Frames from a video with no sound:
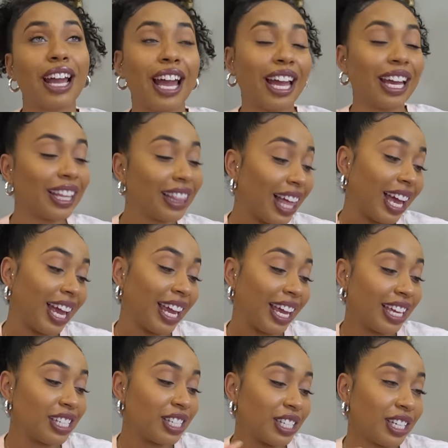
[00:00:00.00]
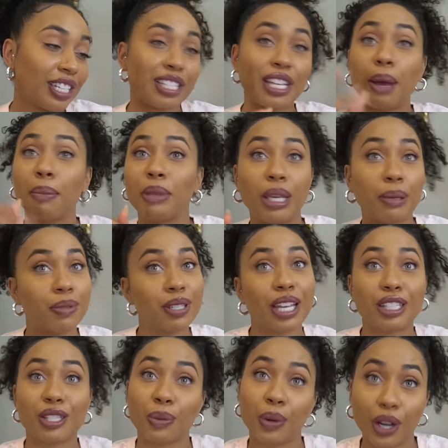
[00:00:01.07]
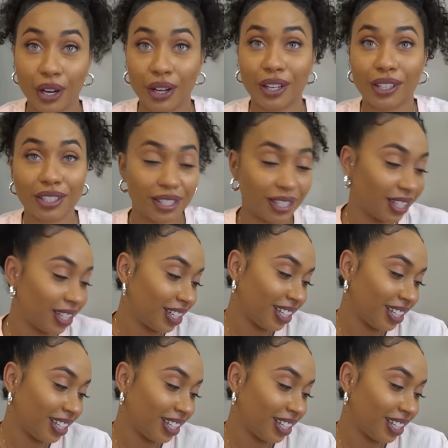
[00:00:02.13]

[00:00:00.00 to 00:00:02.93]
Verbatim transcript: to act like it's just me obsessed with hers.